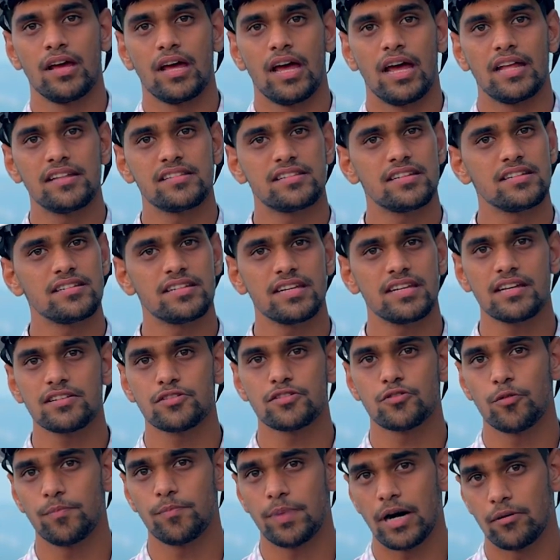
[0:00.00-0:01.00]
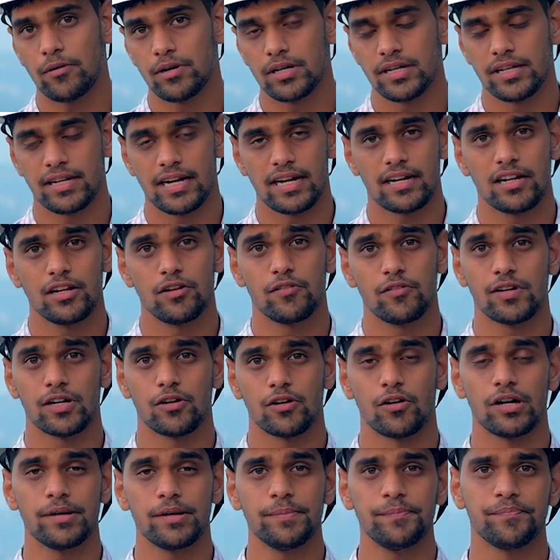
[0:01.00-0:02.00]
And since he has no power directly over
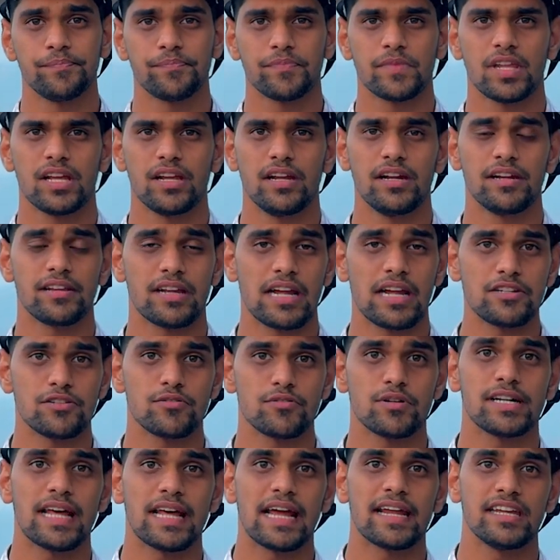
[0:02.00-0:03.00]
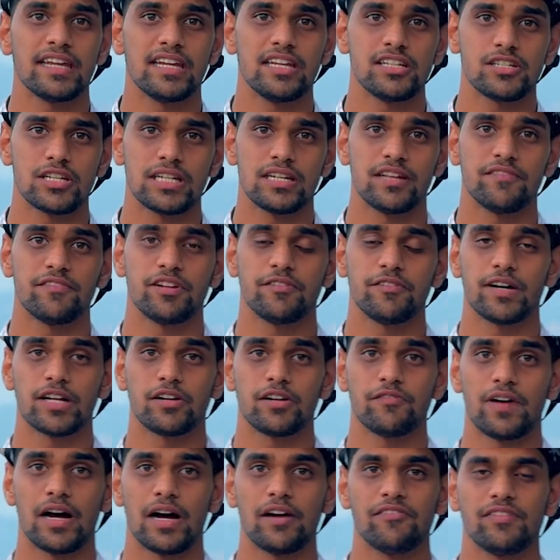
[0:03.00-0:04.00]
God, he tries to attack each and every one
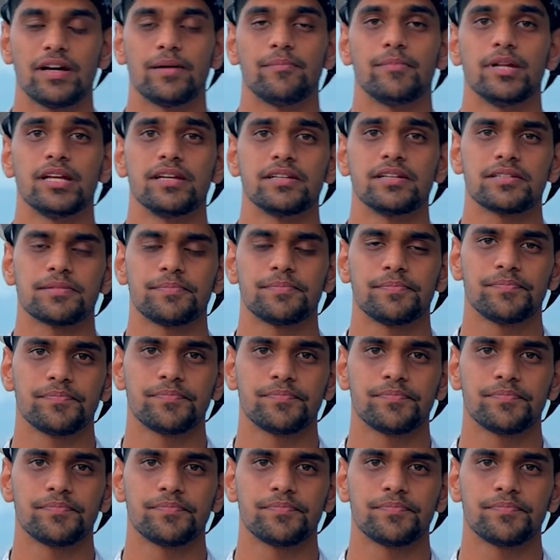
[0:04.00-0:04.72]
of our families.